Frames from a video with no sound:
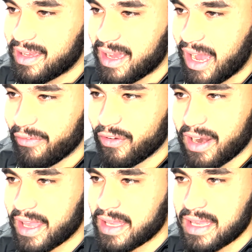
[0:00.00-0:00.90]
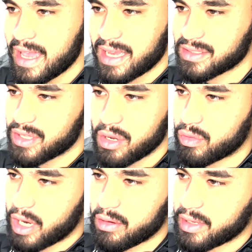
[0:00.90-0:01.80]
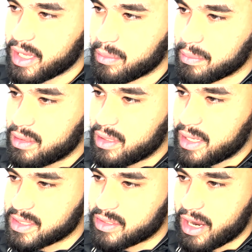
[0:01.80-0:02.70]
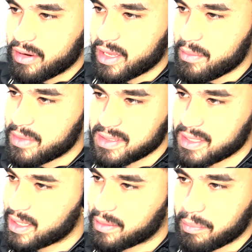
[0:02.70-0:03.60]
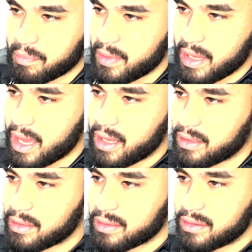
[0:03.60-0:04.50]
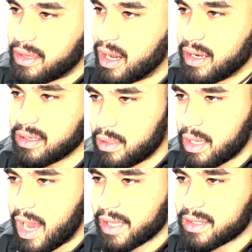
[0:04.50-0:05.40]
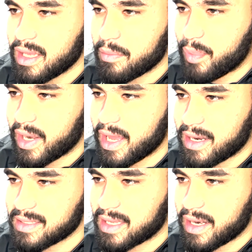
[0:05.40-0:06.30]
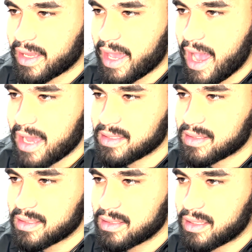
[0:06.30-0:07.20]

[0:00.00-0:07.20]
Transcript: I feel like he has no ground game. His ground game is like none. I think Pereira's gonna gas.